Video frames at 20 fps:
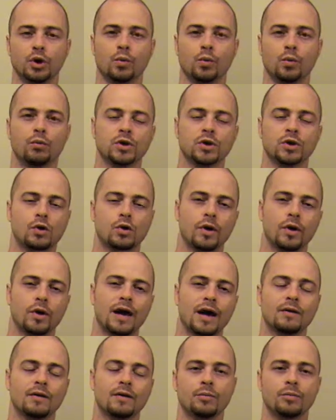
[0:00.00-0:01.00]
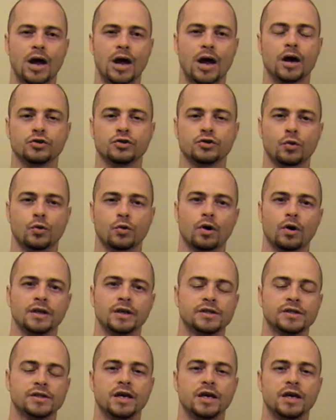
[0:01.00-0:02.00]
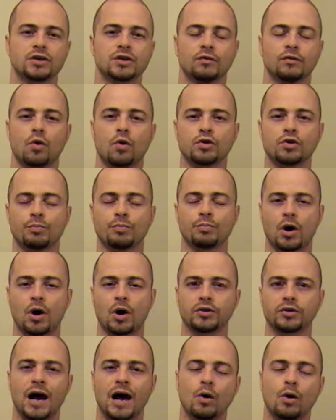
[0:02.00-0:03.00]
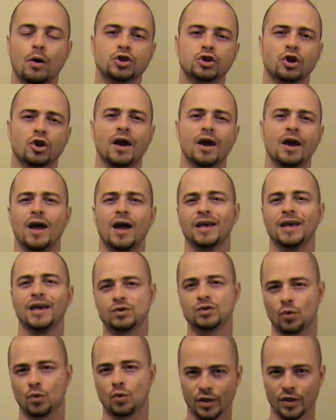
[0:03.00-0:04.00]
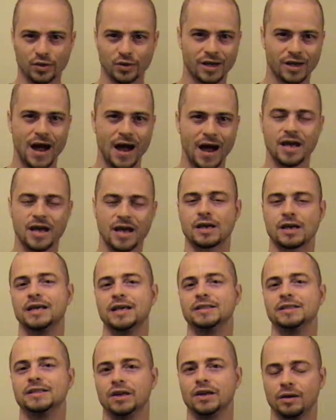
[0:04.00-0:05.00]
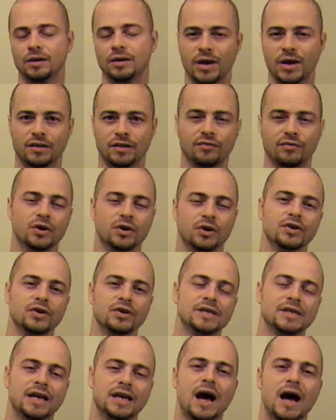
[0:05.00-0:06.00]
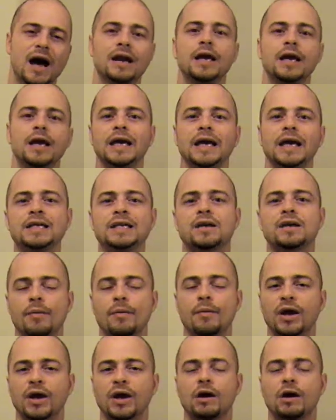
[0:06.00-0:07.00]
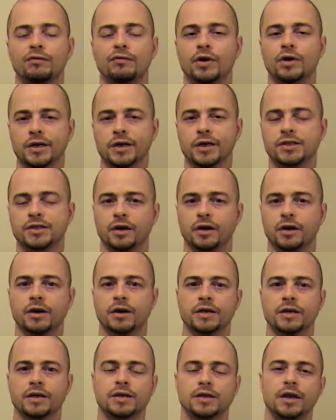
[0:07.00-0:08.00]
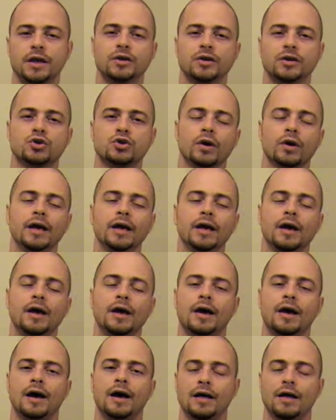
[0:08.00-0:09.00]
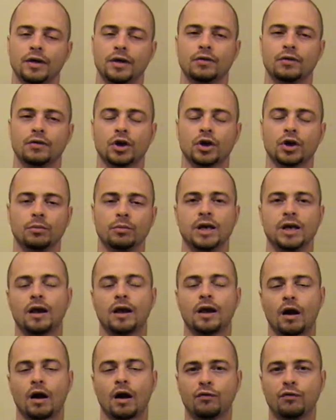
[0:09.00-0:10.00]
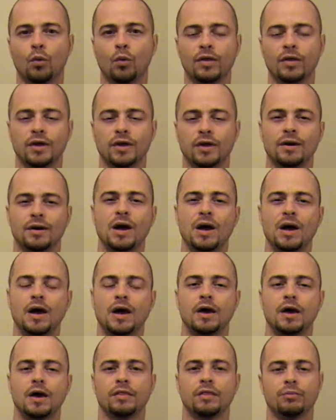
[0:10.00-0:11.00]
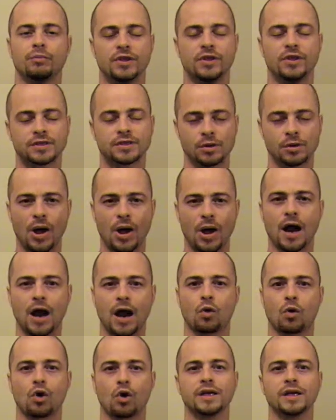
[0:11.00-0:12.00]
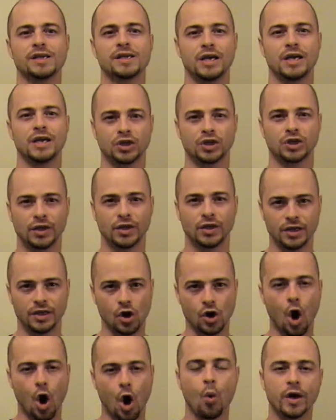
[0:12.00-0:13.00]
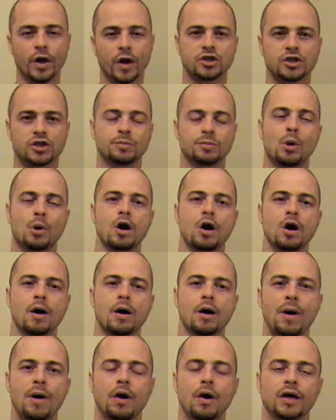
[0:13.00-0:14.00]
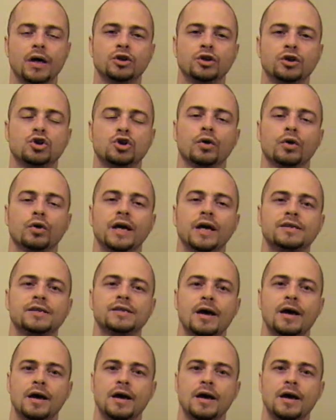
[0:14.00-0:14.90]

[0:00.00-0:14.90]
with what's going on with the Packers organization. Of course, Mark Tauscher is one of those guys. Is he going to make the field? Is he not? He's coming off a very serious knee injury. I think they're going to be careful with him. This is a Packer organization that is always smart about injuries.